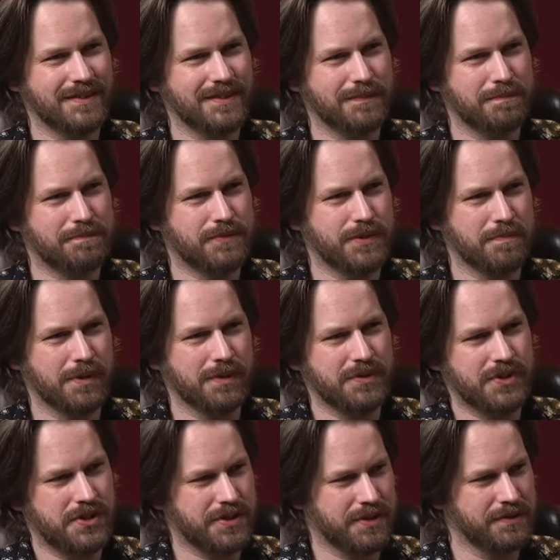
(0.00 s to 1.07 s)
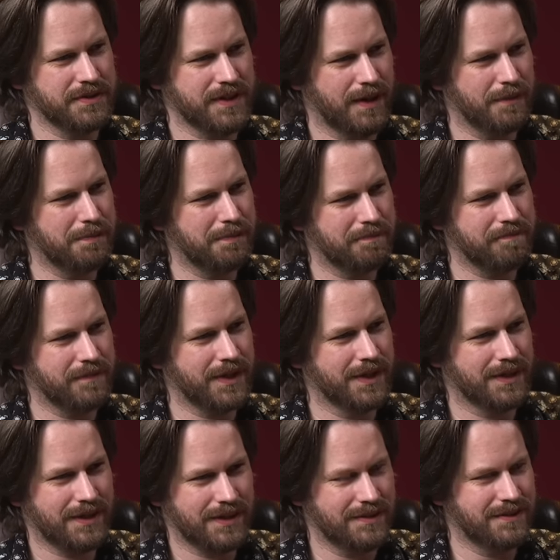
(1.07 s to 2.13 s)
uh, Jim Belushi shows up mm-hmm.
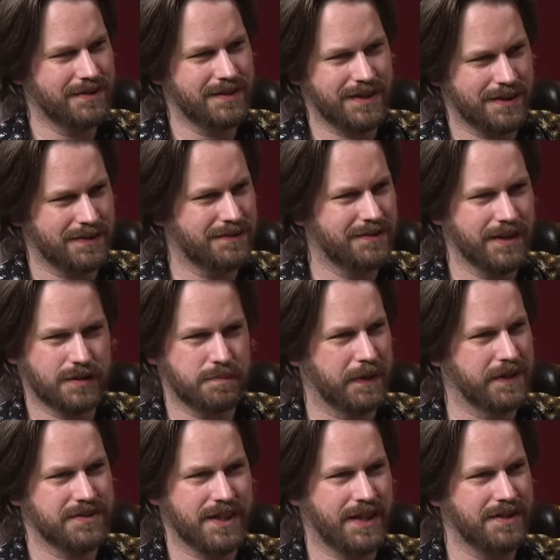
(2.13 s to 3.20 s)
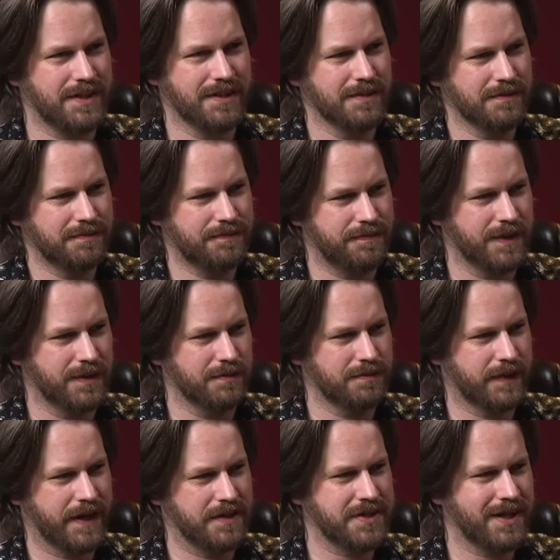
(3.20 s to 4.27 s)
and he he explains the idea of you know
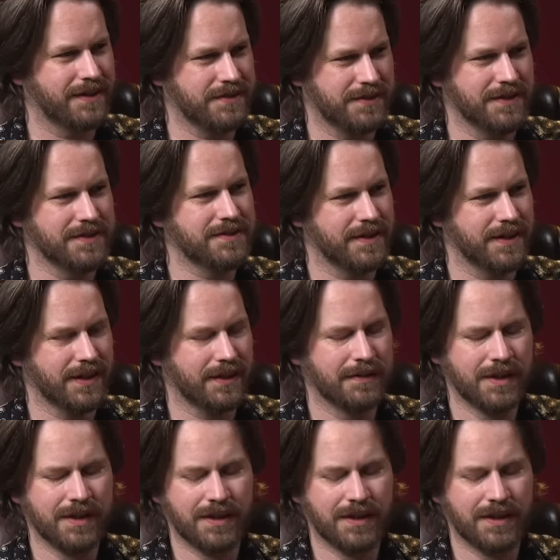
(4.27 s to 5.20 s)
franchising this thing.